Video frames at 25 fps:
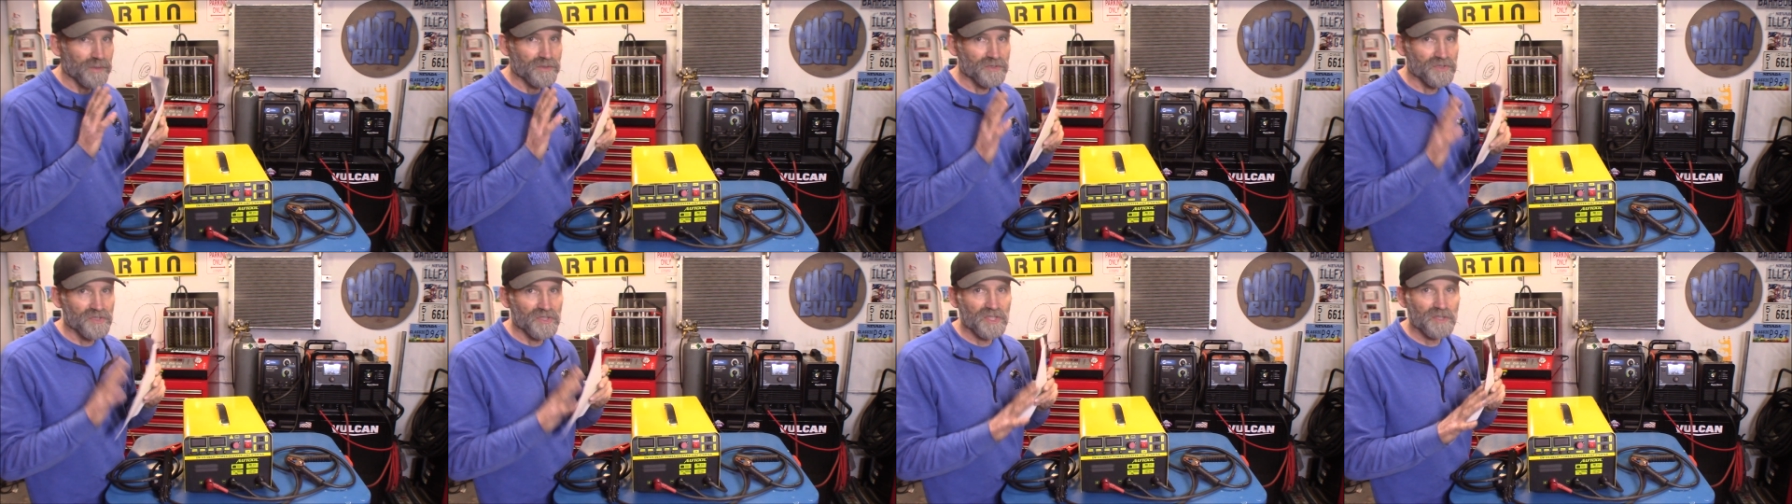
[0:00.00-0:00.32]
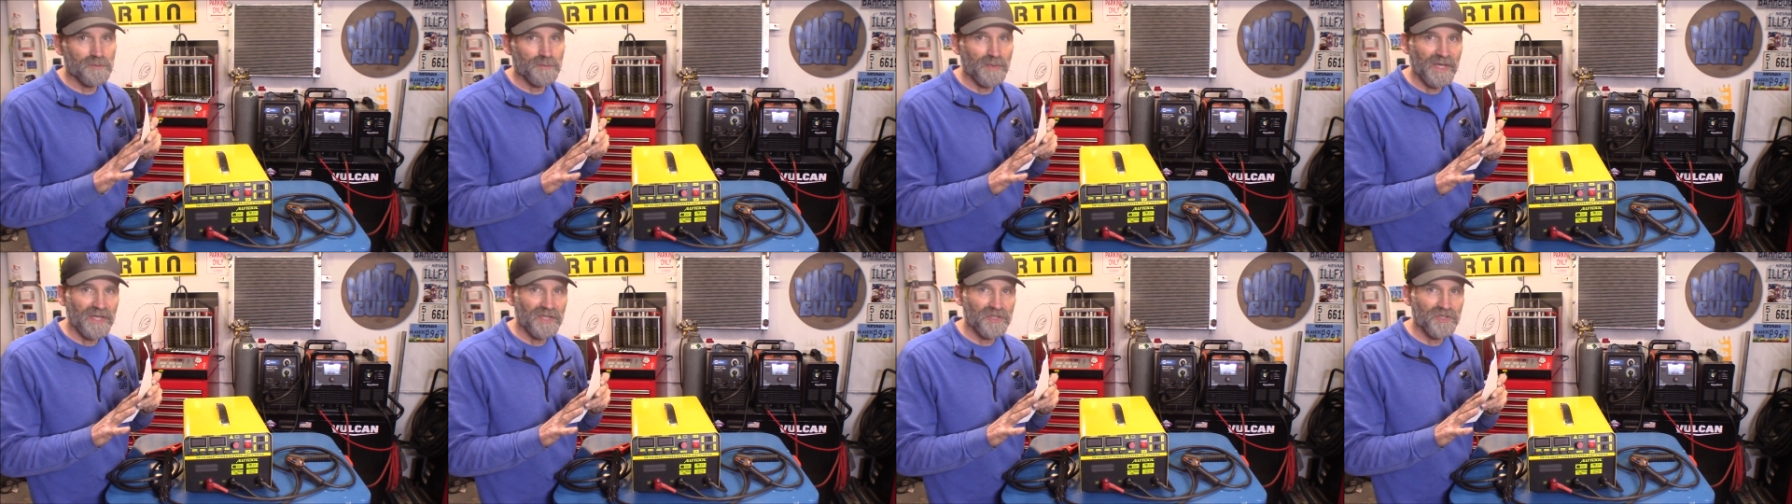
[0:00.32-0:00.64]
six
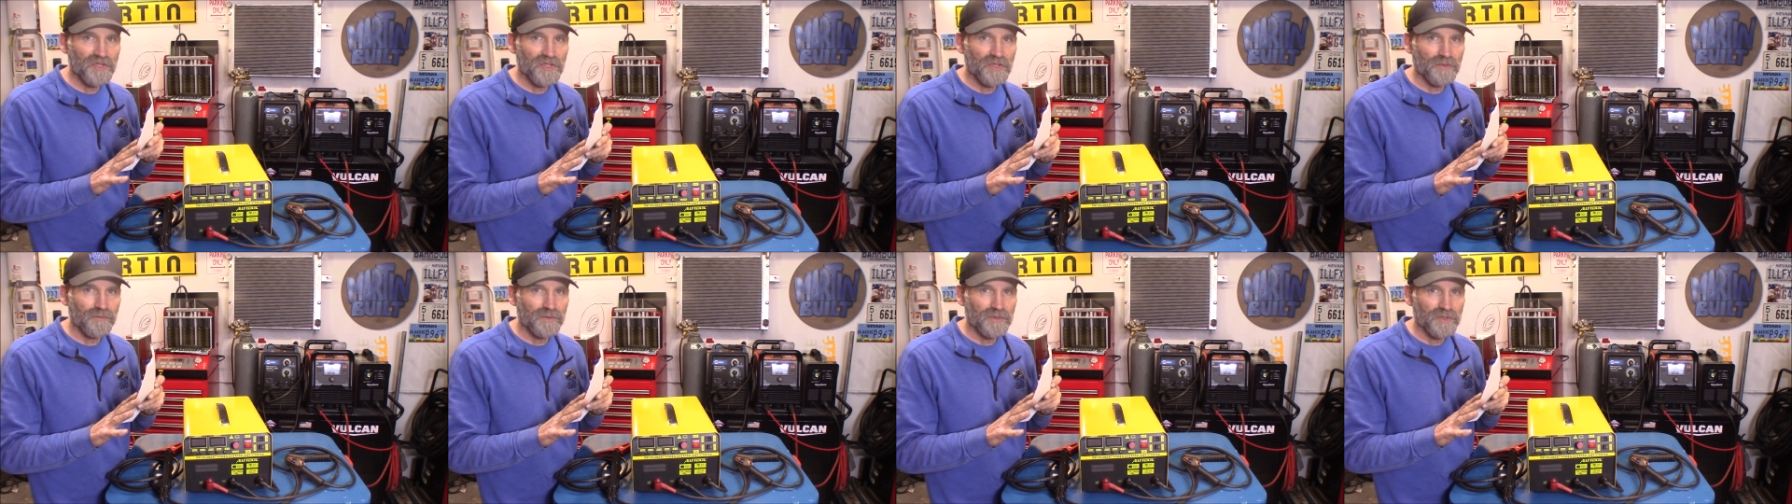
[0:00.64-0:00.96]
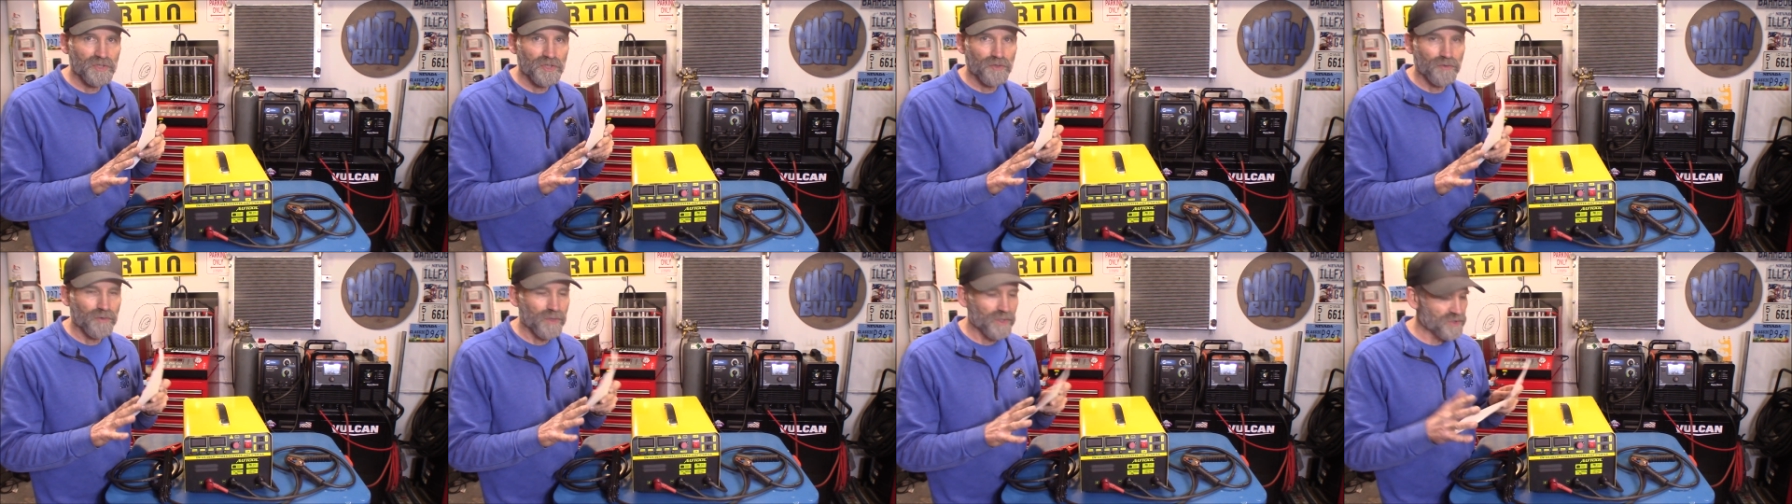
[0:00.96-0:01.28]
pages of
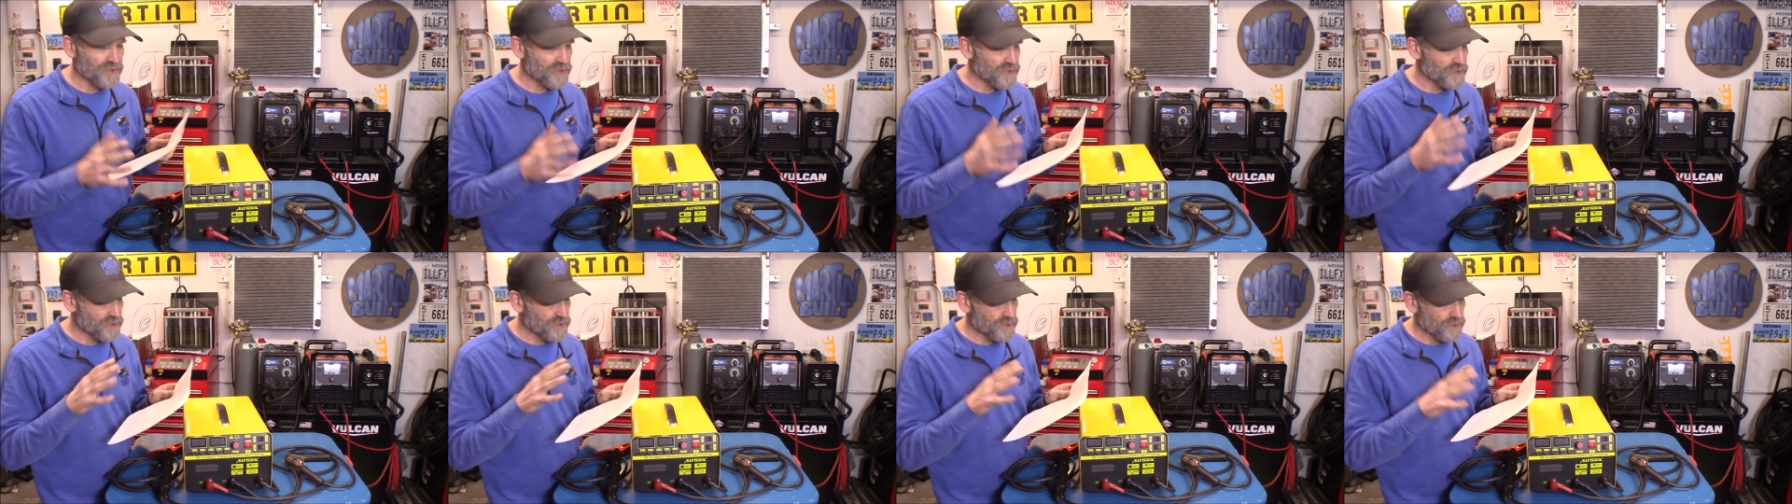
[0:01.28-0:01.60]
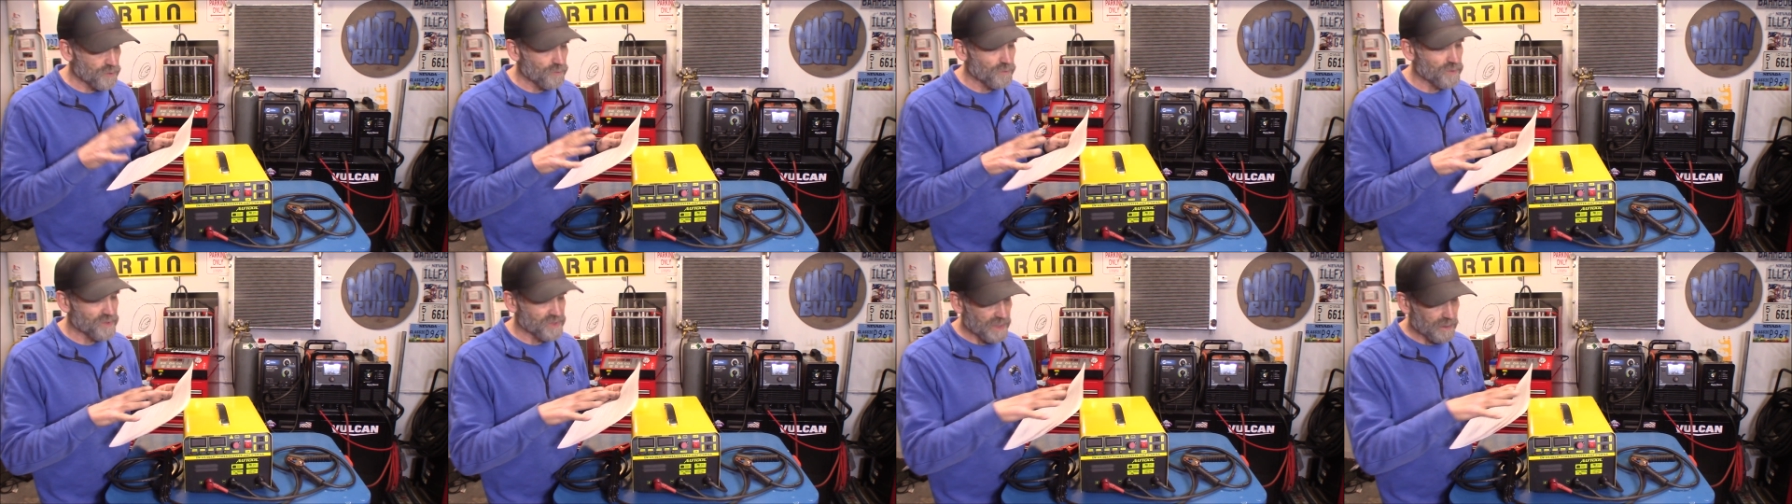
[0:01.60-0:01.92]
instructions,
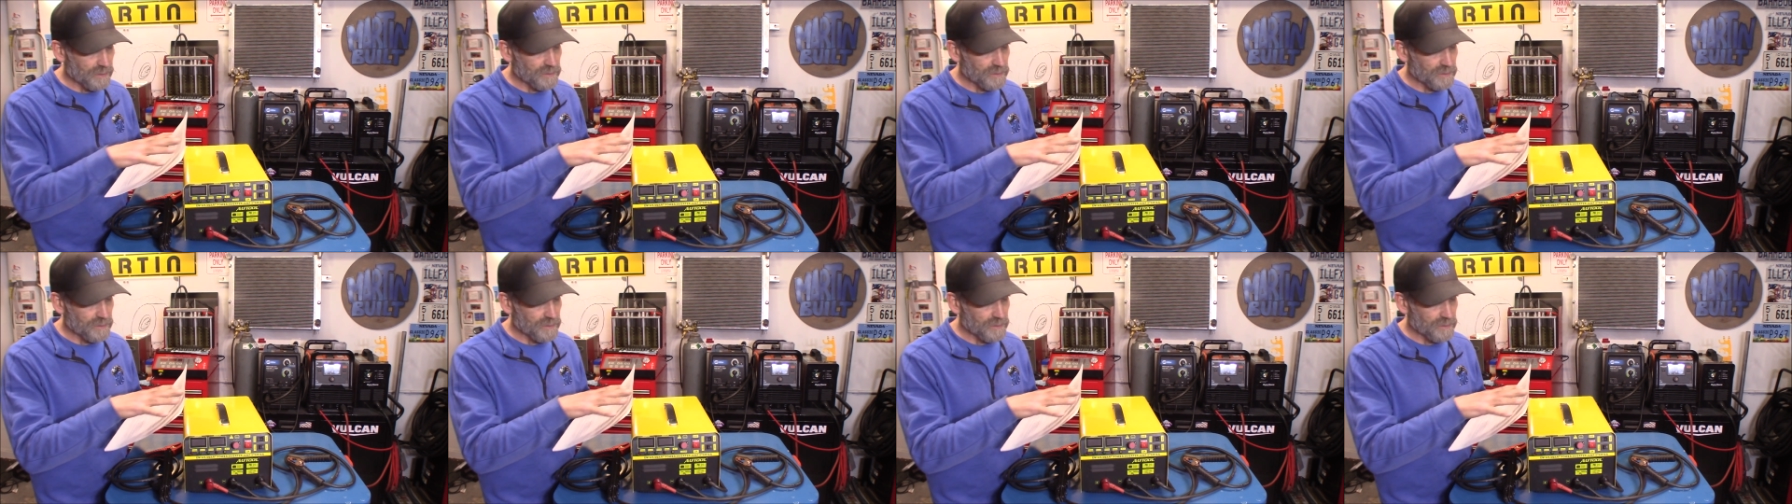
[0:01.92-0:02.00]
which I